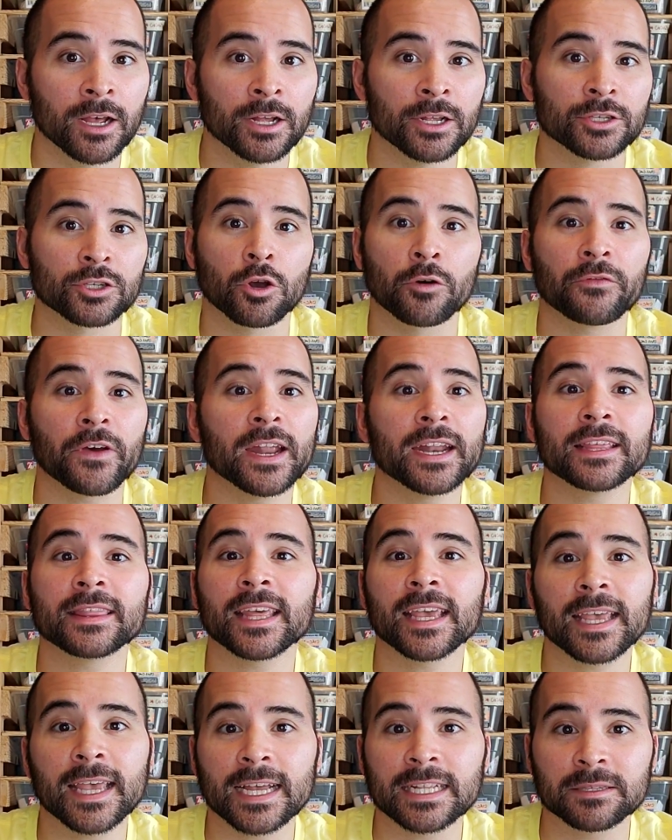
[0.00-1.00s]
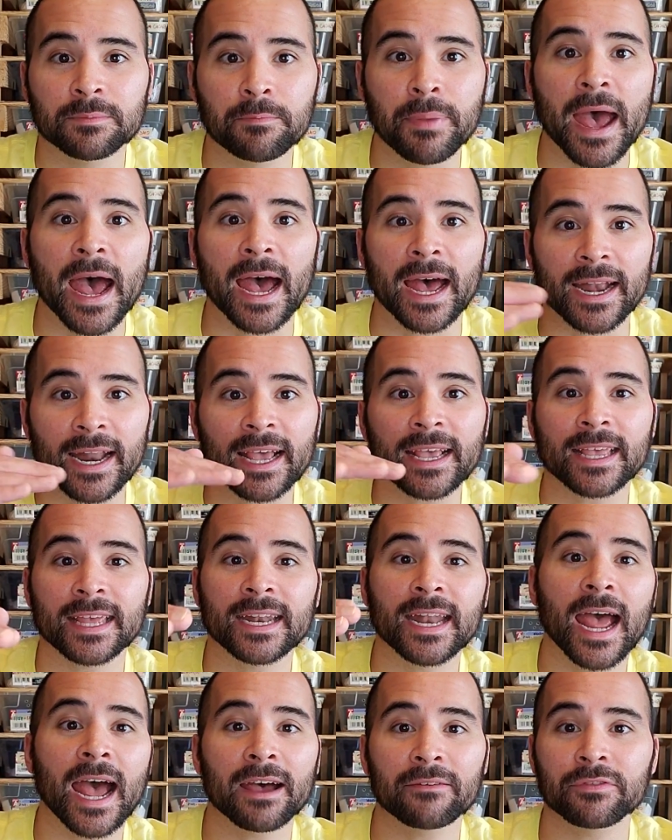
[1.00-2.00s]
So if anything gets bad, I
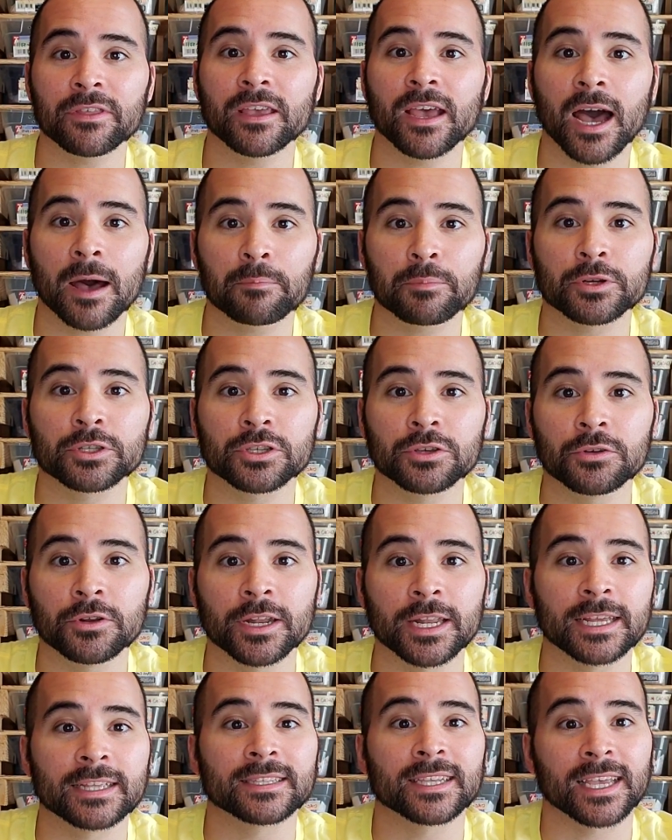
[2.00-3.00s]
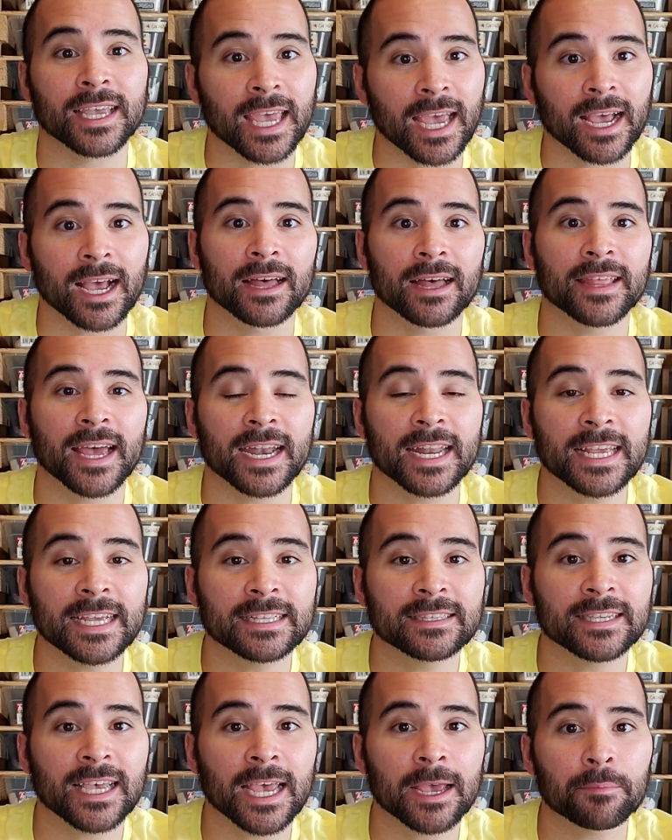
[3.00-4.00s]
can have the opportunity to kick on that
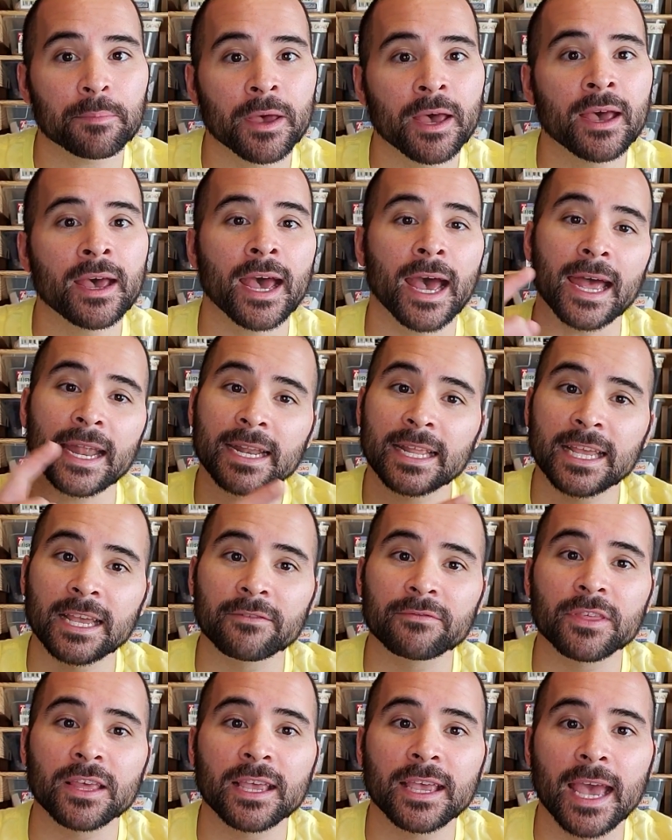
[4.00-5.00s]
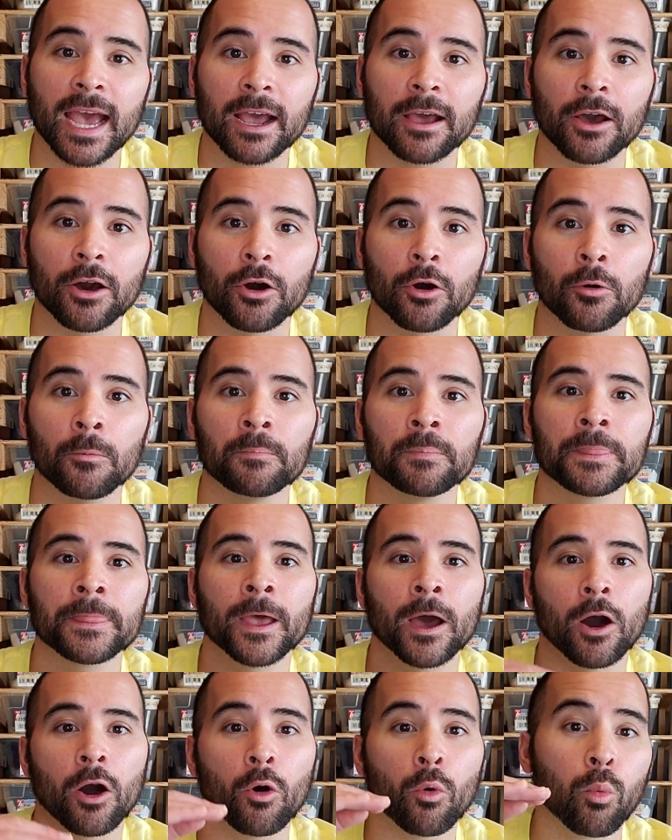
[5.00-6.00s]
heat tape and give the gecko
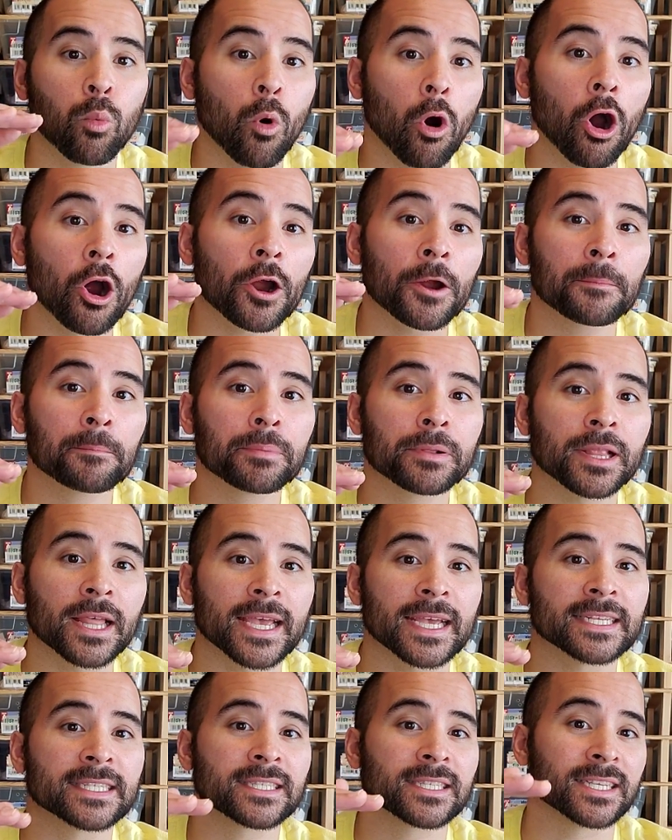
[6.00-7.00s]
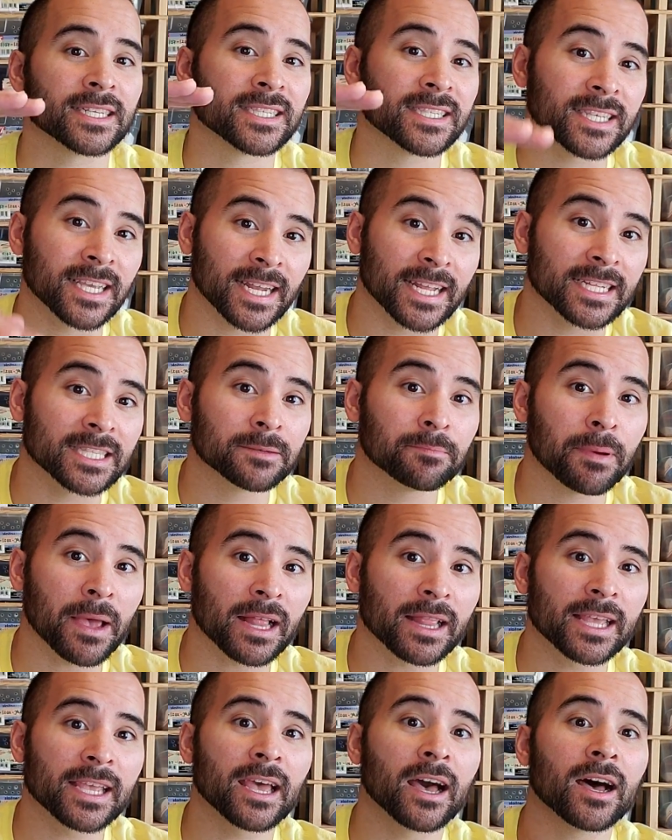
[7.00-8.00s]
a warm place to sit its
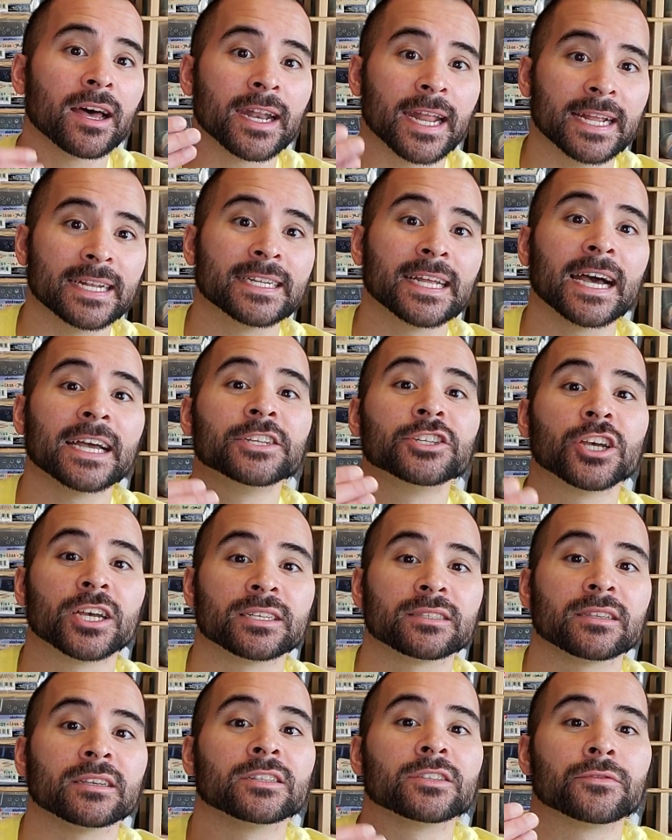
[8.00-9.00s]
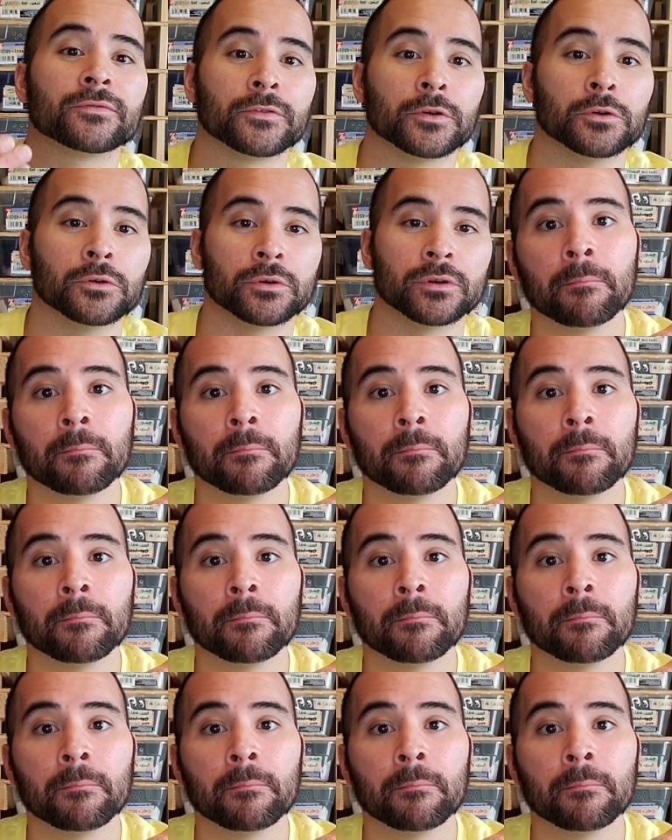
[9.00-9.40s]
belly on and digest its food.